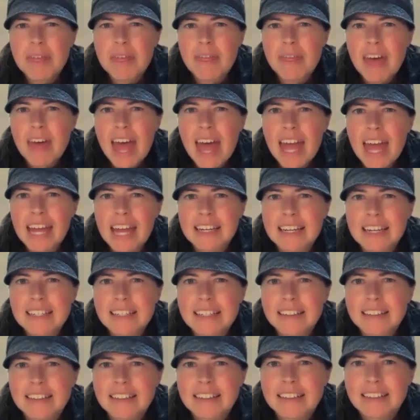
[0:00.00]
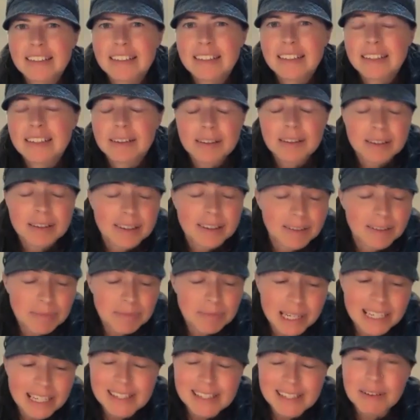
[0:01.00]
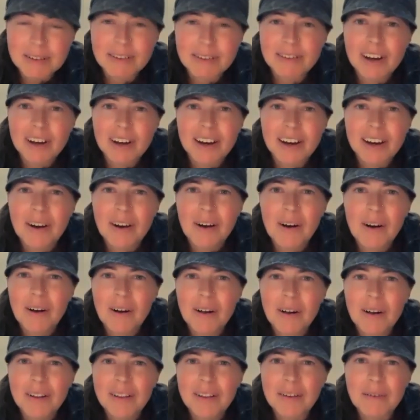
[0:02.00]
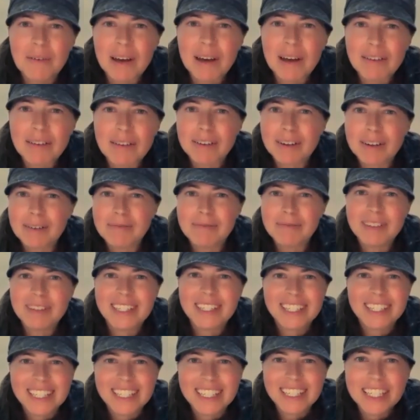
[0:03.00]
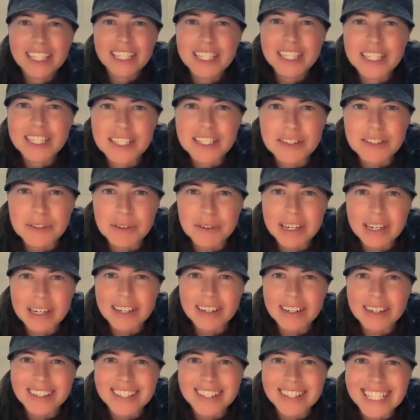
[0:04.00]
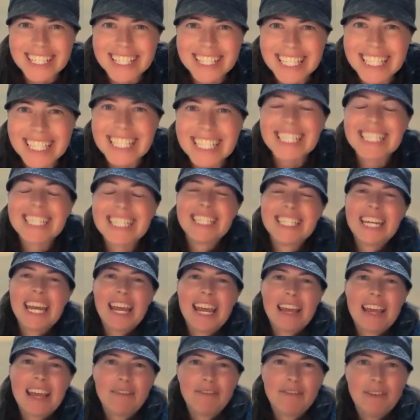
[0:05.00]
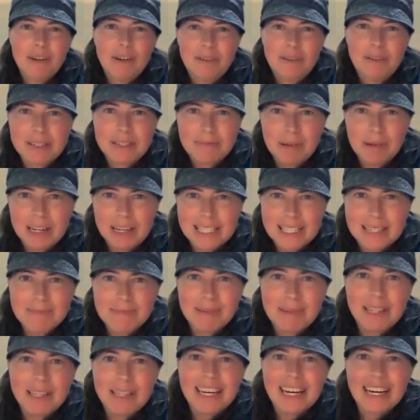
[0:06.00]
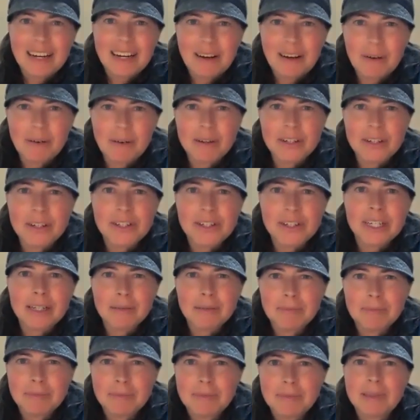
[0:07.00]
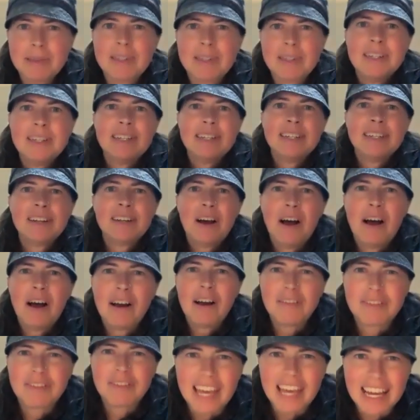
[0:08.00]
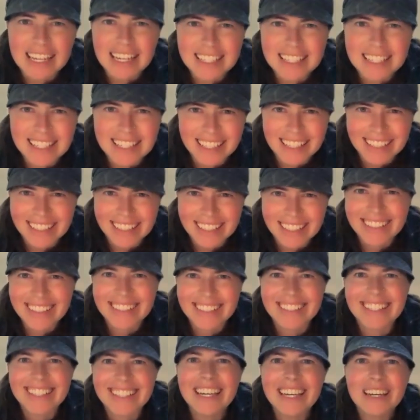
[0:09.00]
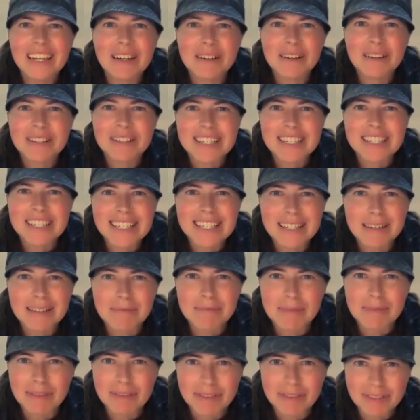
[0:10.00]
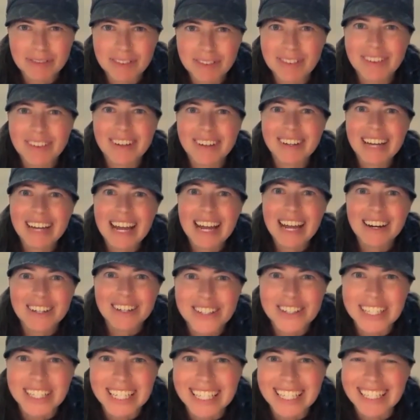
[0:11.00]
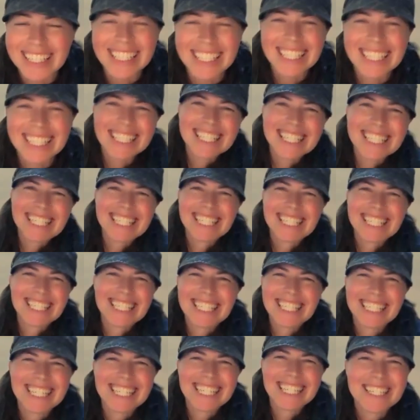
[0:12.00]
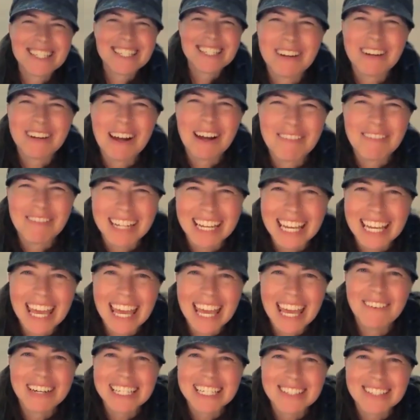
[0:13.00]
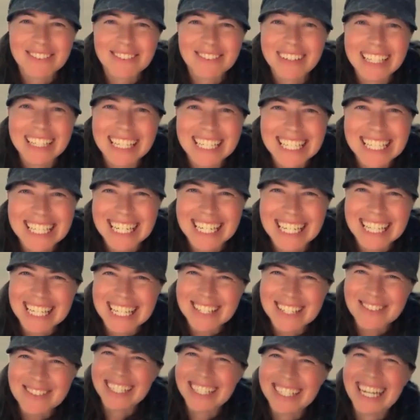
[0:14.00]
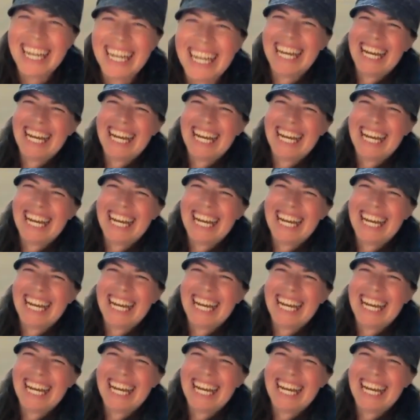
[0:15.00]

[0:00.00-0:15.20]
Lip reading: with that, because we've gone all the way from triggers, taking full responsibility and ownership, off-gassing the ecosystem of energy. Like this is phenomenal. I can't wait to re-listen to this one.